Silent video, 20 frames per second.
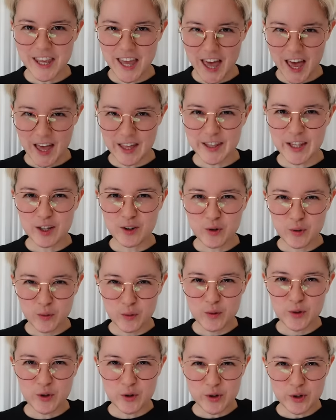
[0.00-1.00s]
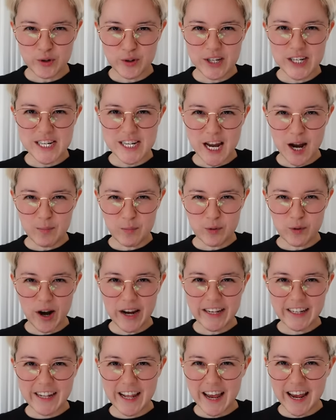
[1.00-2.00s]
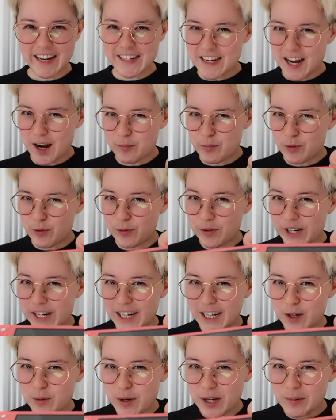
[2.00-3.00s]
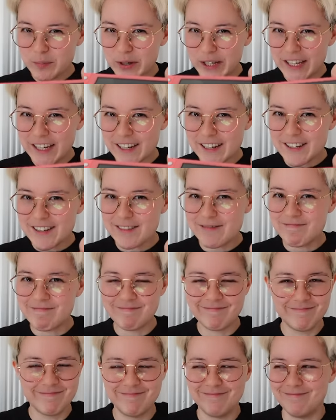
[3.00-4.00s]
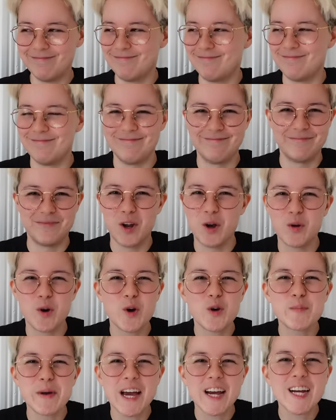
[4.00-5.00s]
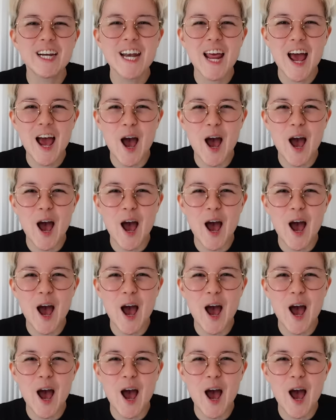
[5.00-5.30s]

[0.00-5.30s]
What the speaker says: Yeah, that's all good. You can tap right there. Tap really quick, please. No going back